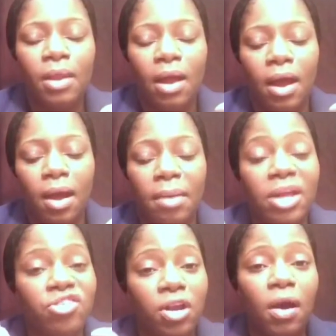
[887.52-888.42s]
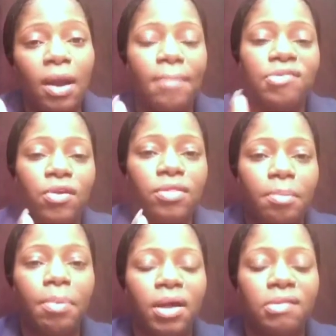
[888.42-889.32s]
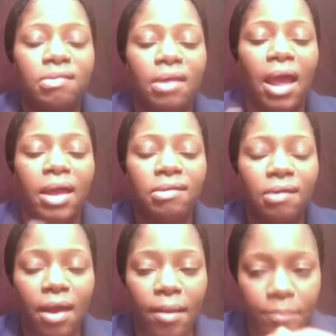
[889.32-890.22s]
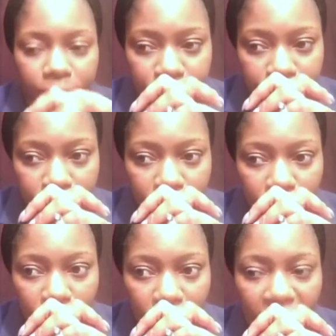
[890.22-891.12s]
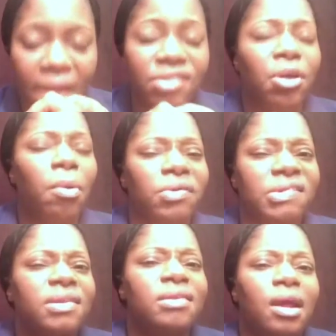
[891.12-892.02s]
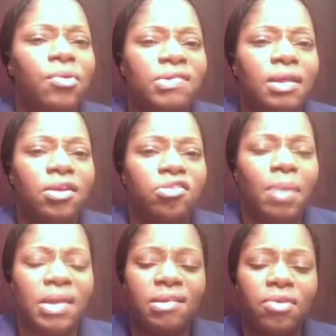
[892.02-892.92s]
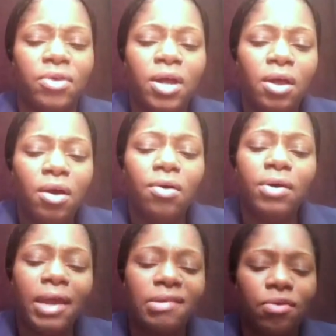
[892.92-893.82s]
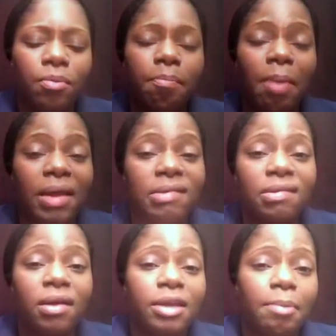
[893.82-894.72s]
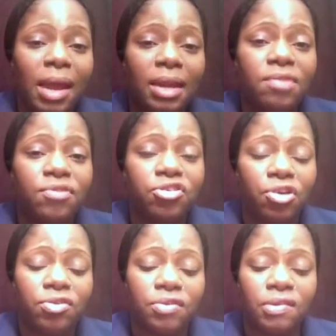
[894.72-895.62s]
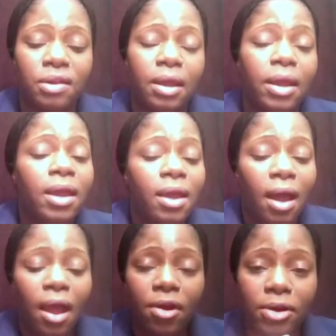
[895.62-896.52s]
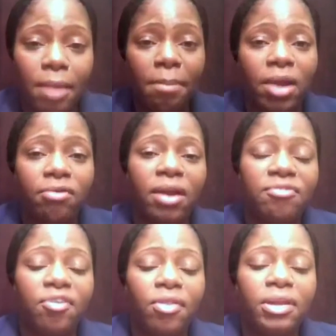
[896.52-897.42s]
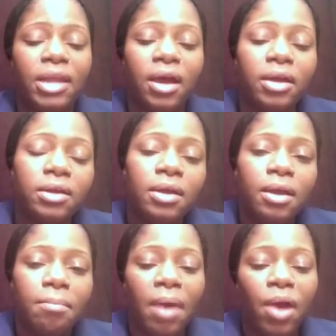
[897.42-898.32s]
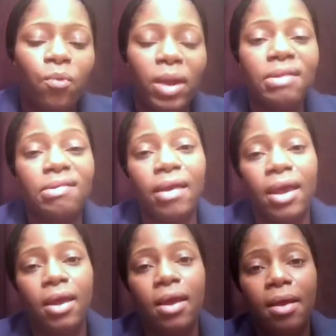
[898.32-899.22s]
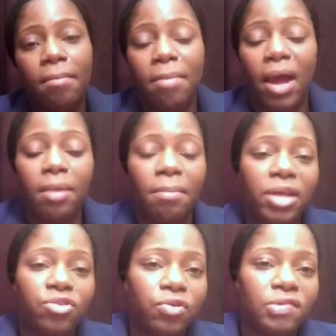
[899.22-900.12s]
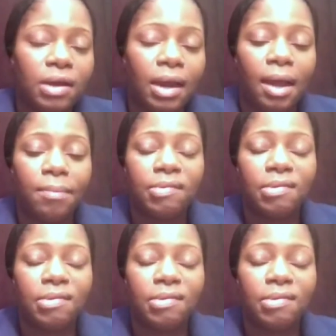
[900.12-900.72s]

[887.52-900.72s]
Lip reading: And she collapsed on the bus. And And so I was sitting, I was thinking to myself, okay, so by Sunday, by leaving church on Sunday, I heard that my grandfather died. By Wednesday, my daughter collapsed.